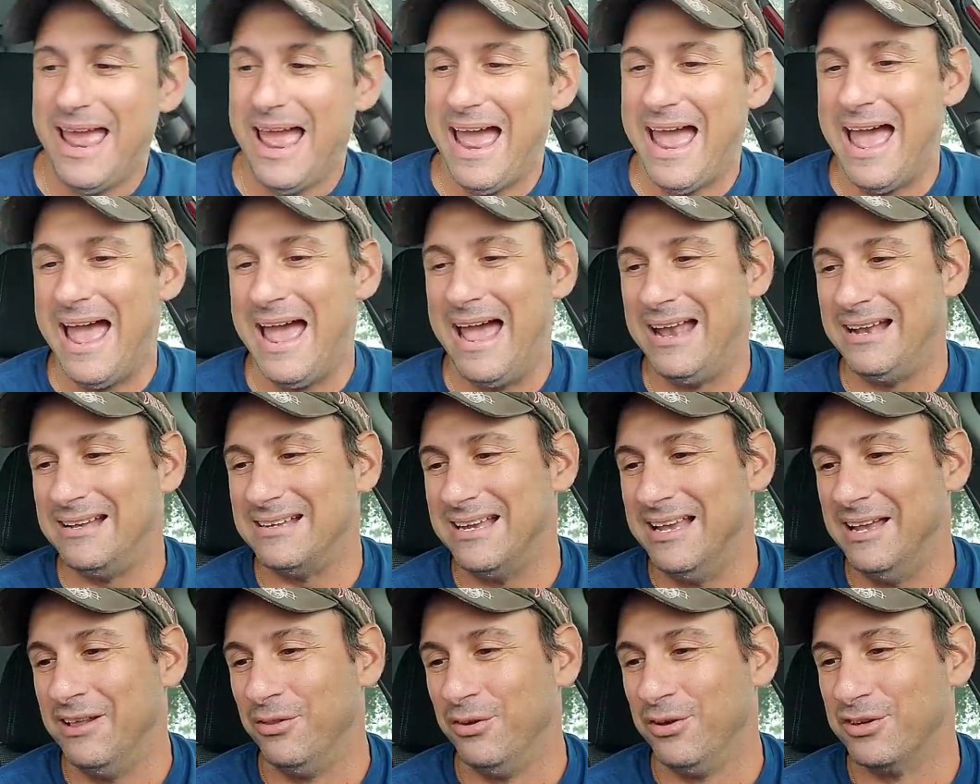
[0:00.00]
And
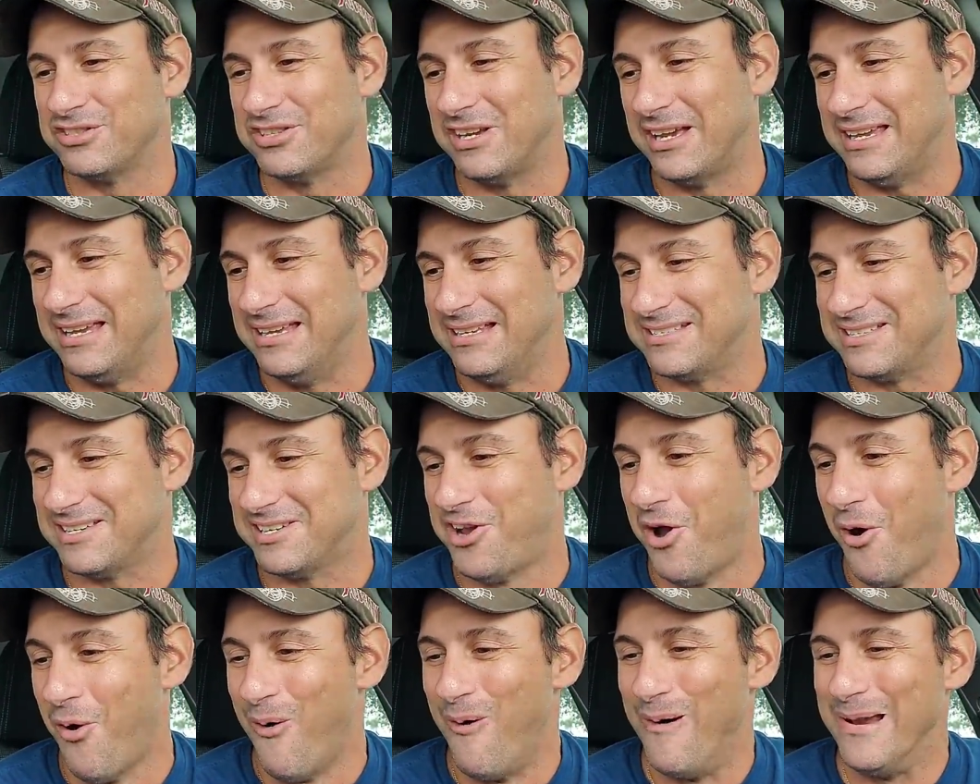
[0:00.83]
it looks like it's
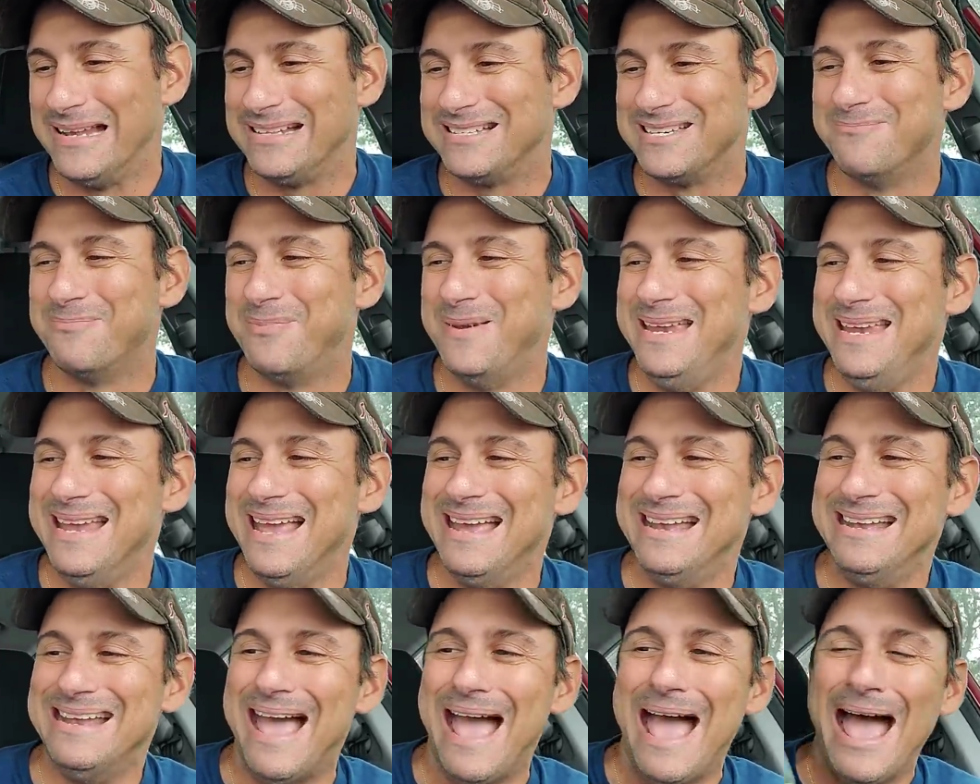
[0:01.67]
going to be
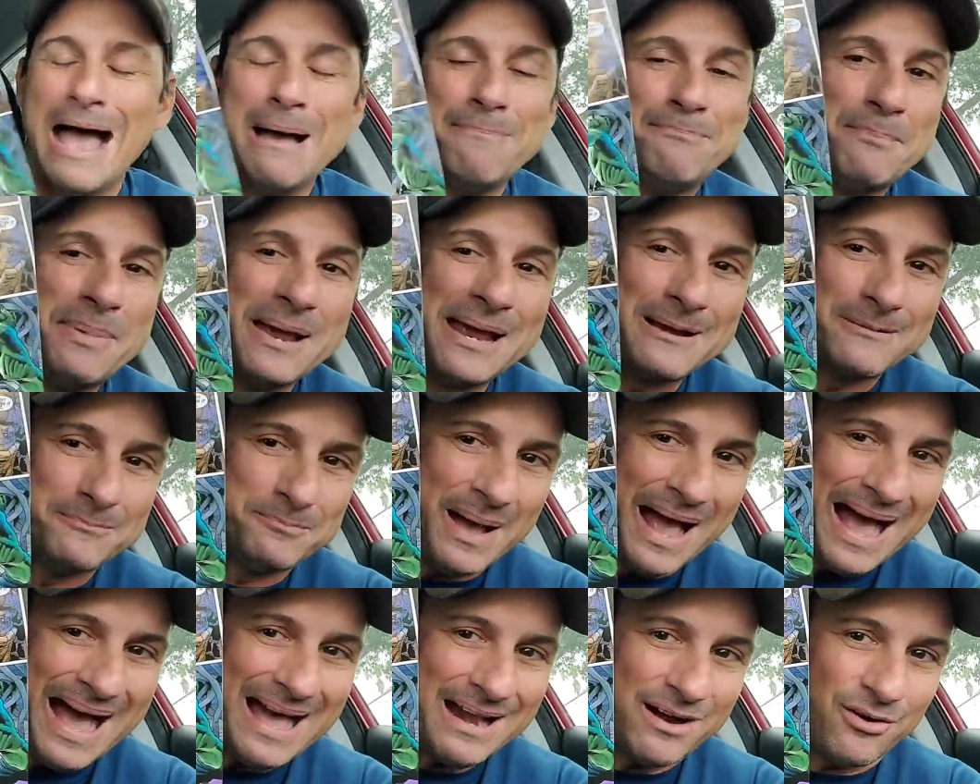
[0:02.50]
an epic
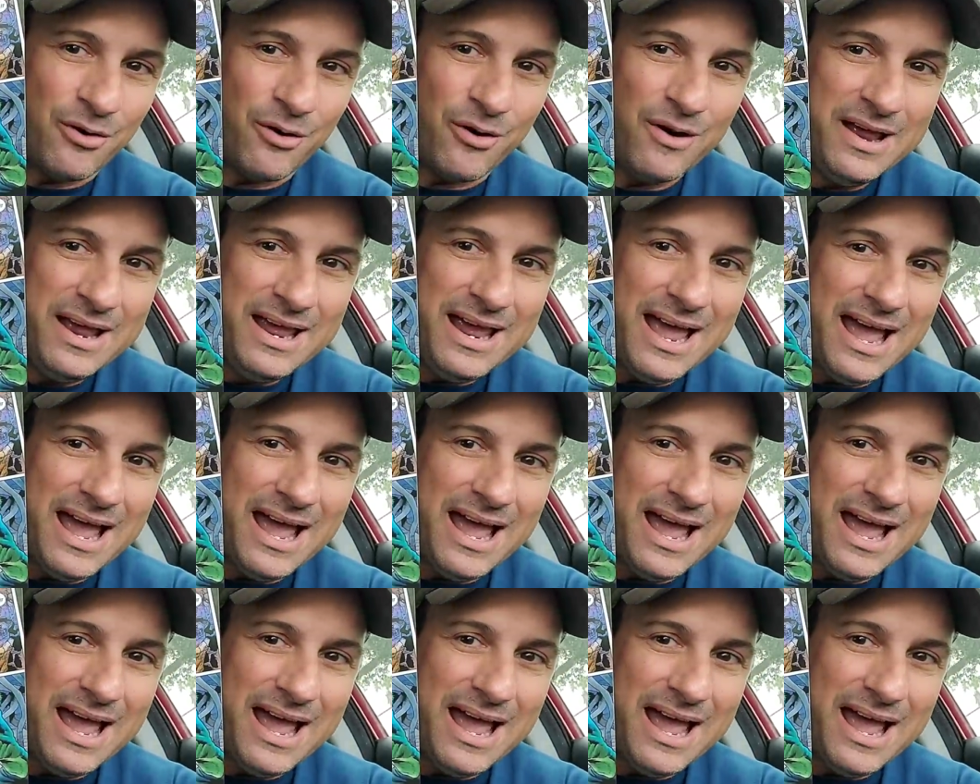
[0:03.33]
battle.